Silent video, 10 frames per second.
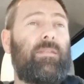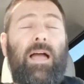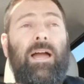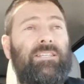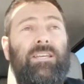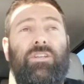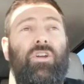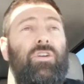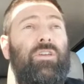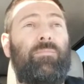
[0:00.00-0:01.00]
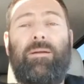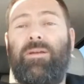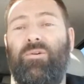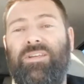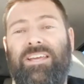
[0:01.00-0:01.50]
I said, you might be
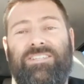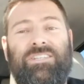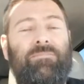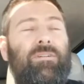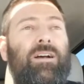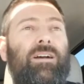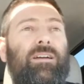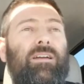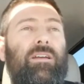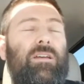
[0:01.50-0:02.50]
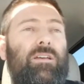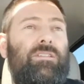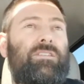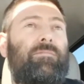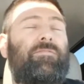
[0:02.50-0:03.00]
able to get some
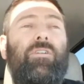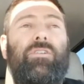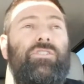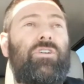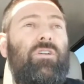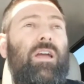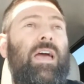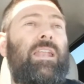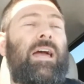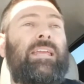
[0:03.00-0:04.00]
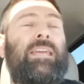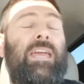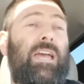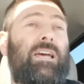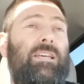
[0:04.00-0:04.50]
furniture at
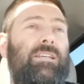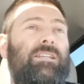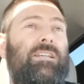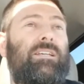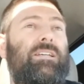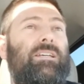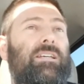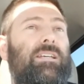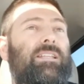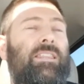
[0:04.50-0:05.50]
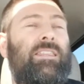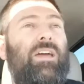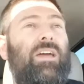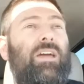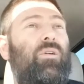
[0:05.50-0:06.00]
IKEA
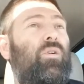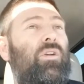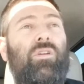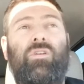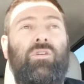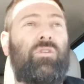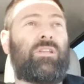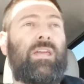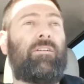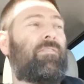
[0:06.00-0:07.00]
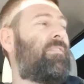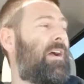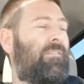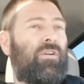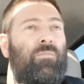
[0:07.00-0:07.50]
that you could get for
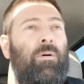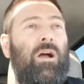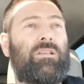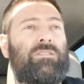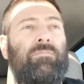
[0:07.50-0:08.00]
$500, some